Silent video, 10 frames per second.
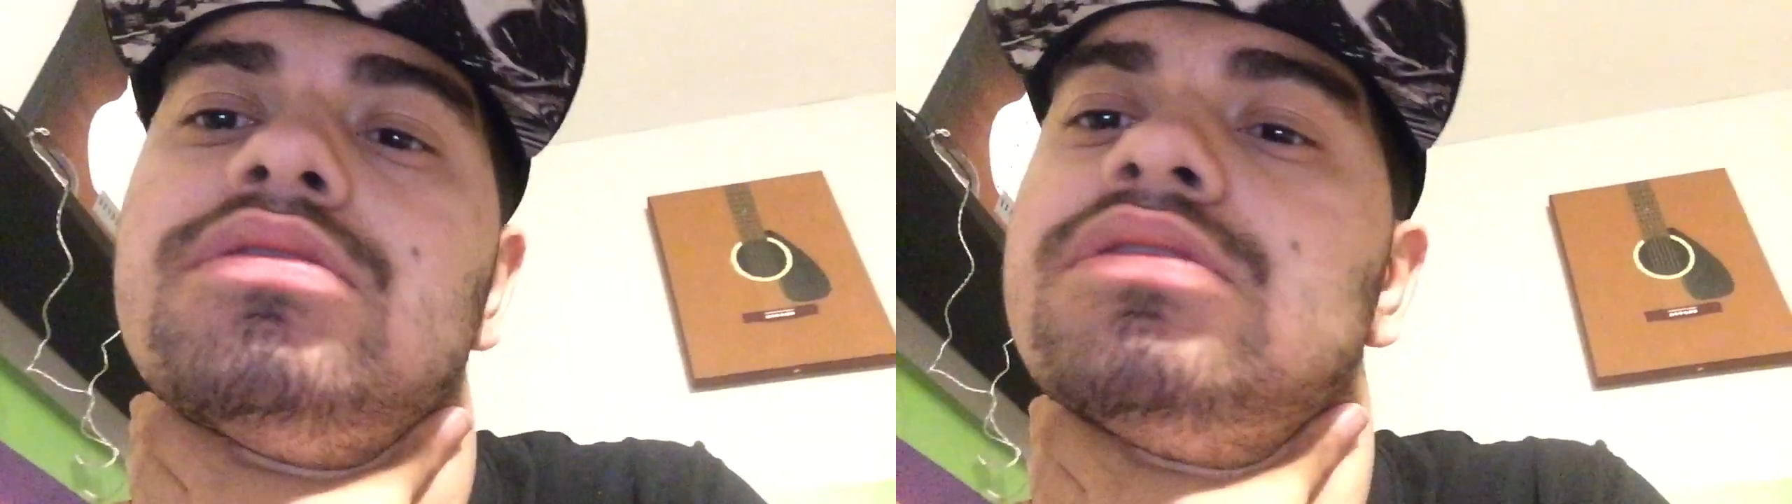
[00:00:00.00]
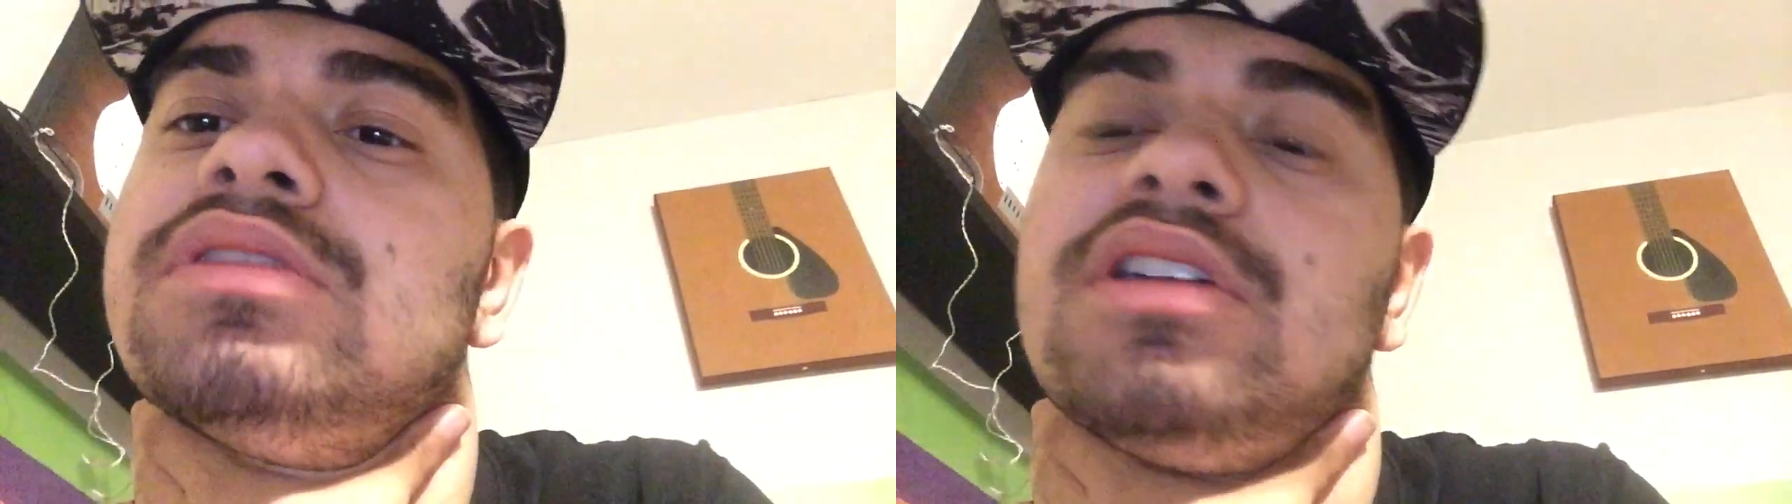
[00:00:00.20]
It's
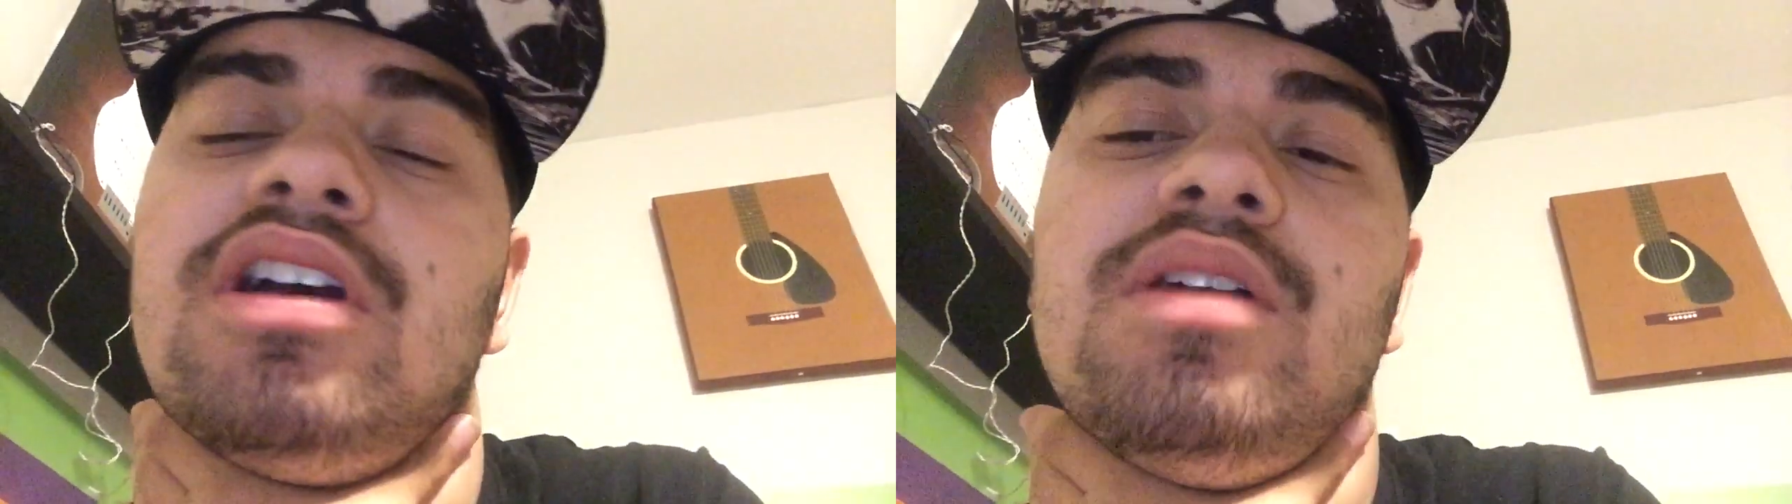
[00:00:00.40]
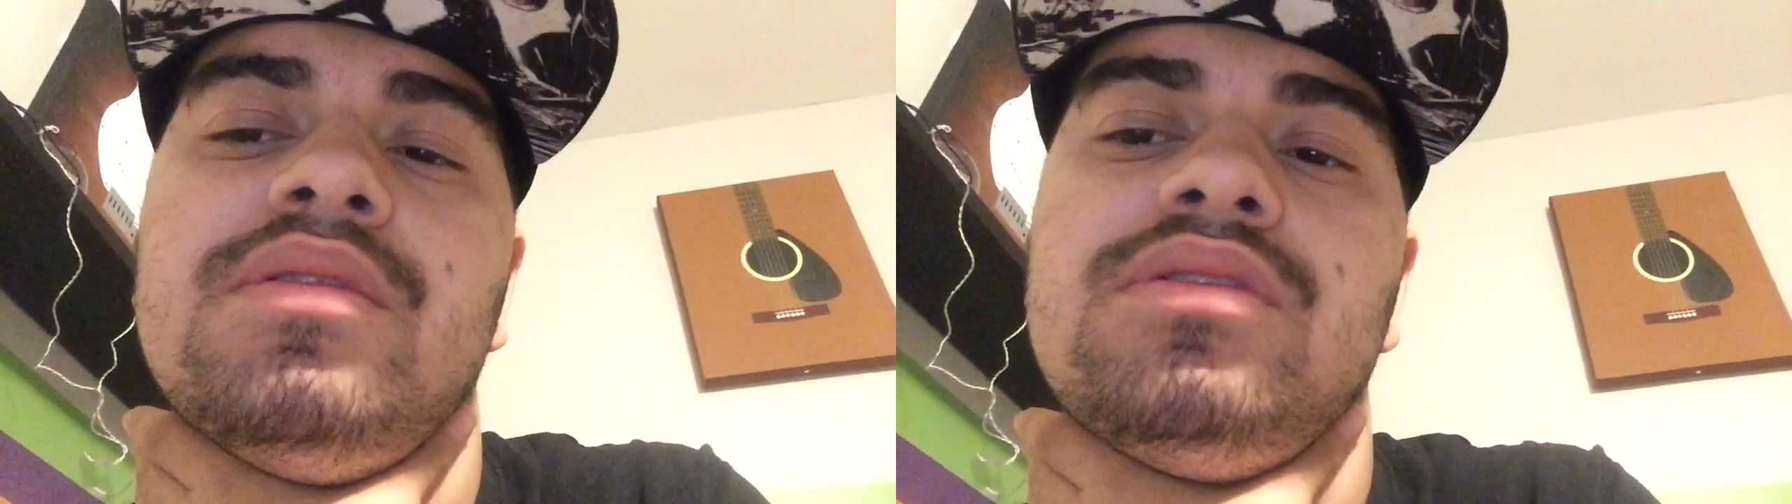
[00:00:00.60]
just the
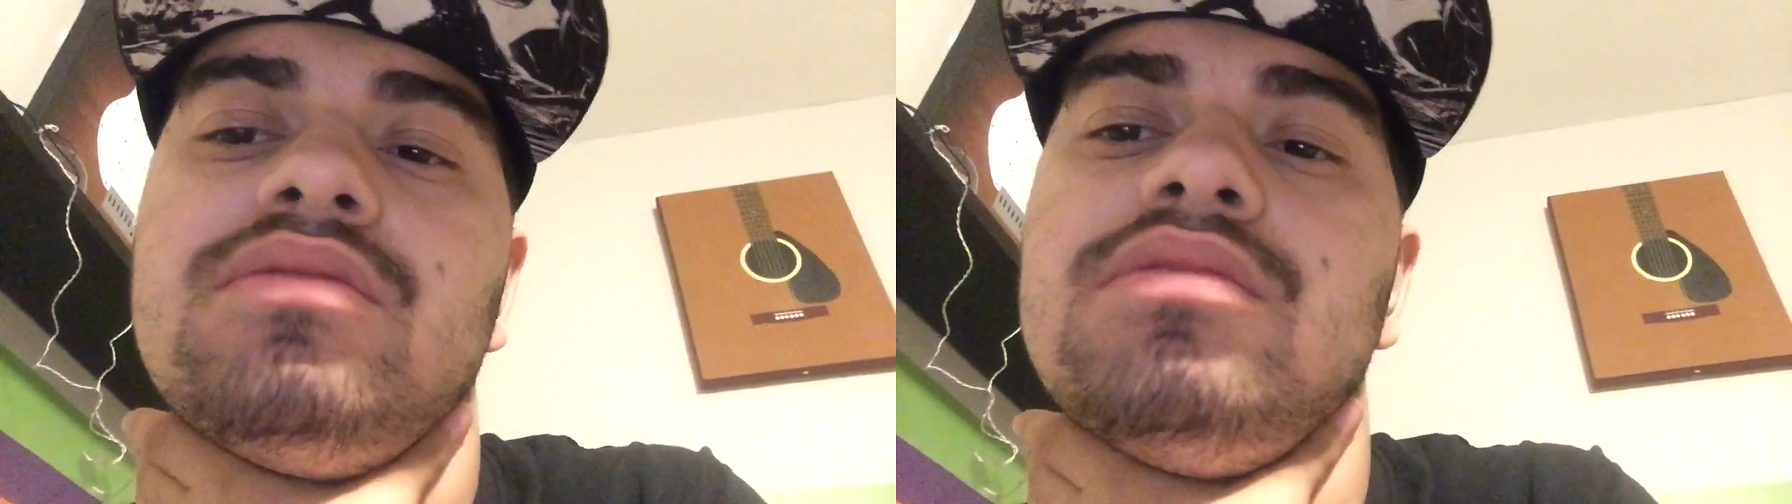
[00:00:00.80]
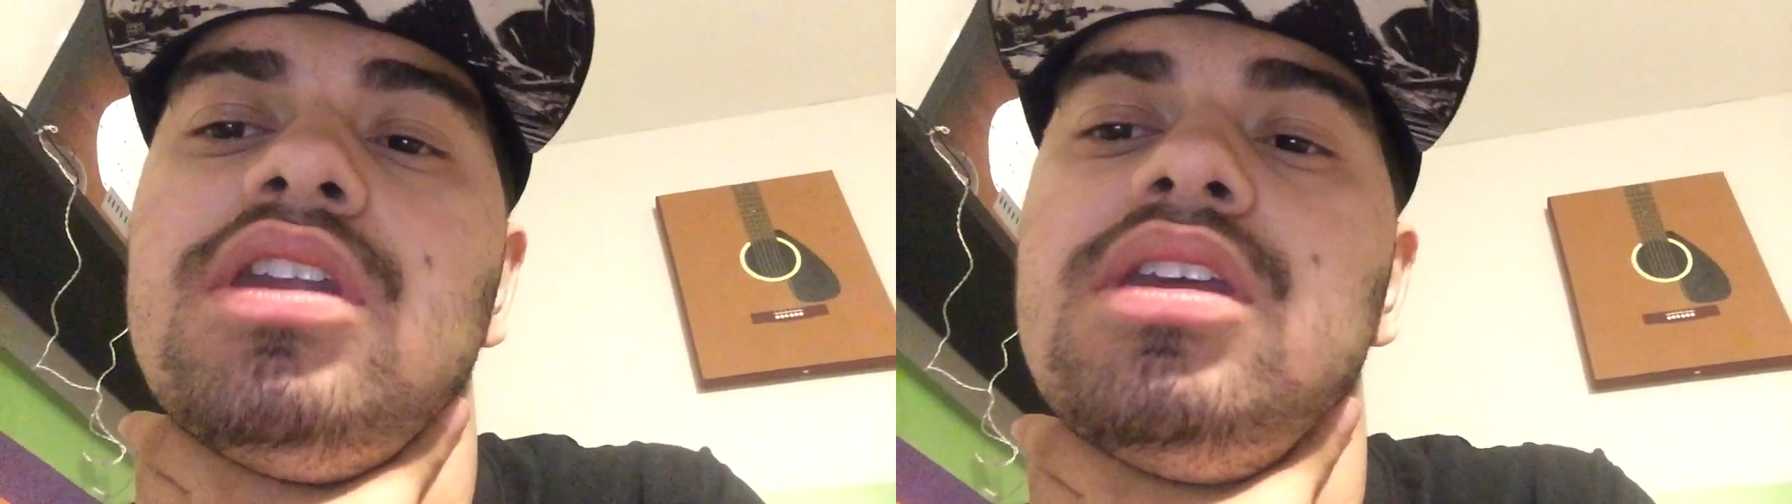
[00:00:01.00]

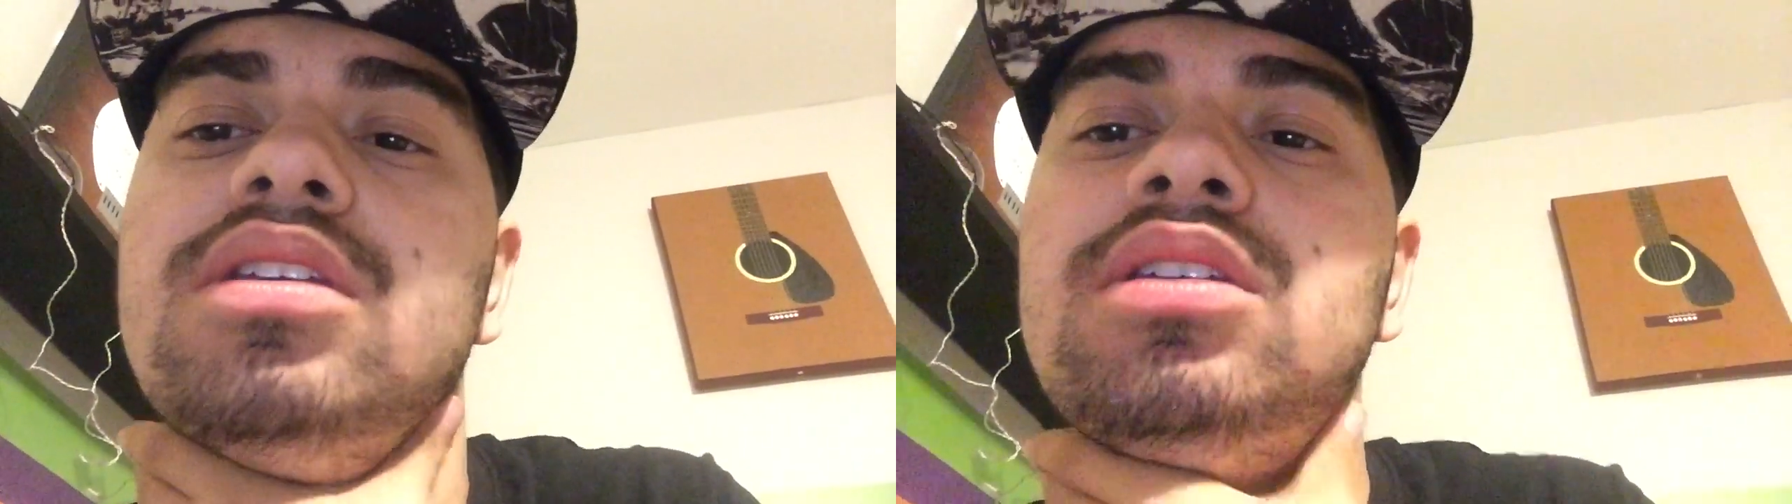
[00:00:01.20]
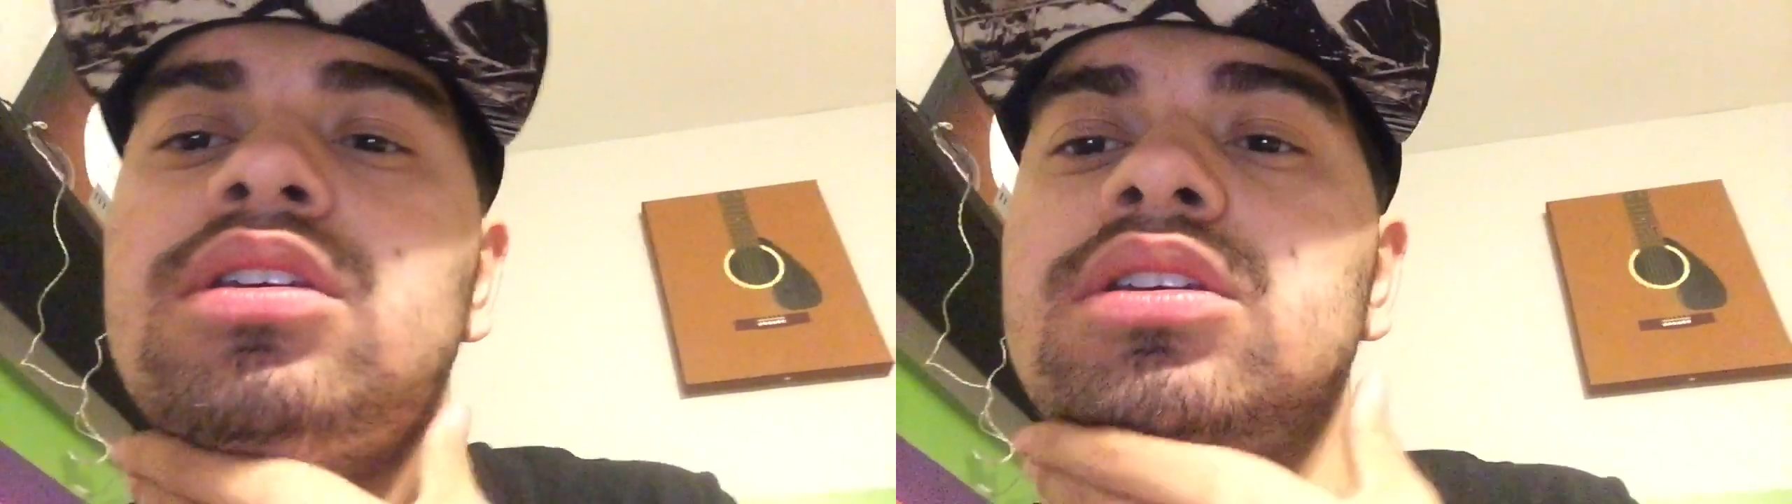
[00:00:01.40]
comments are dead.